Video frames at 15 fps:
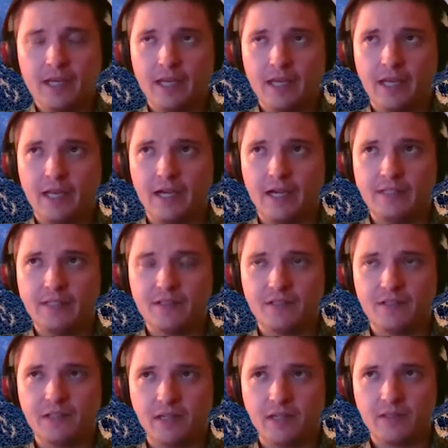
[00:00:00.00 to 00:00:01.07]
And
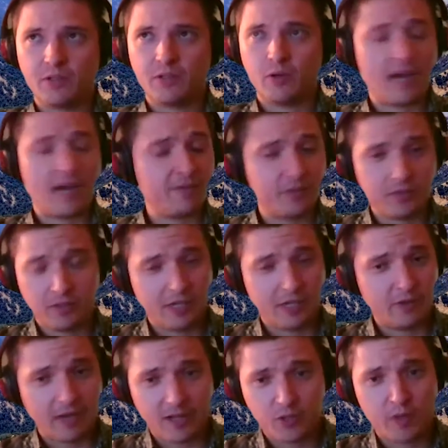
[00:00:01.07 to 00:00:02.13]
so after I
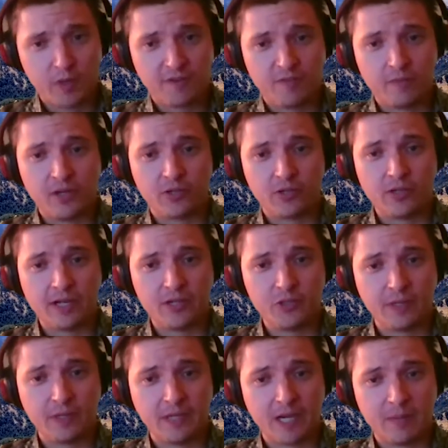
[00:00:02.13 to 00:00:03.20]
graduated from
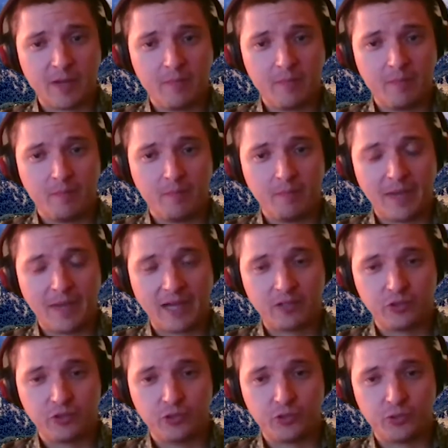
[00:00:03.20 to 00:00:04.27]
undergraduate, got my
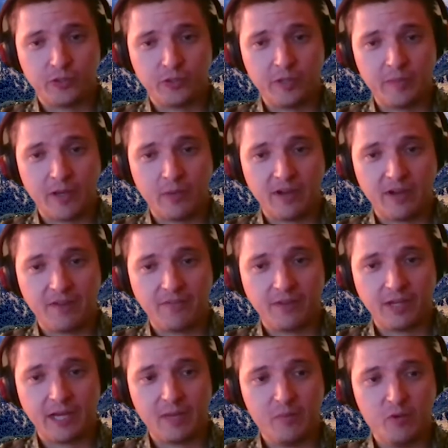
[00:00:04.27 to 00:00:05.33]
bachelor's degree, my wife and
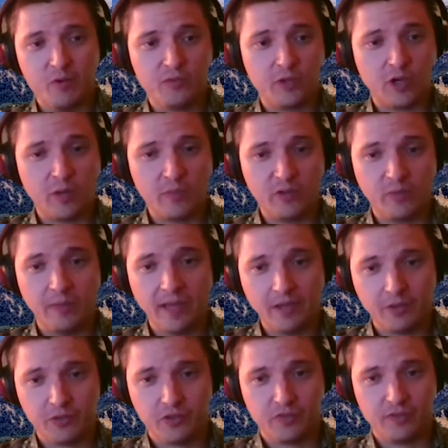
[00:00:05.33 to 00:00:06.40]
I moved home to
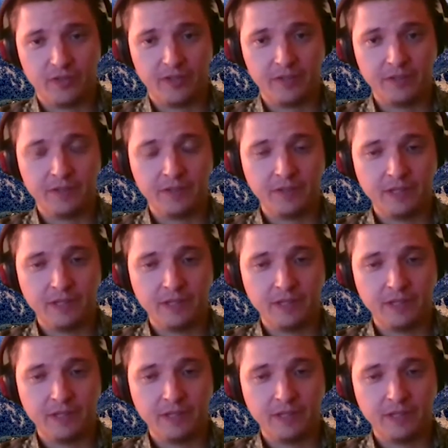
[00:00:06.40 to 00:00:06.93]
Bakersfield.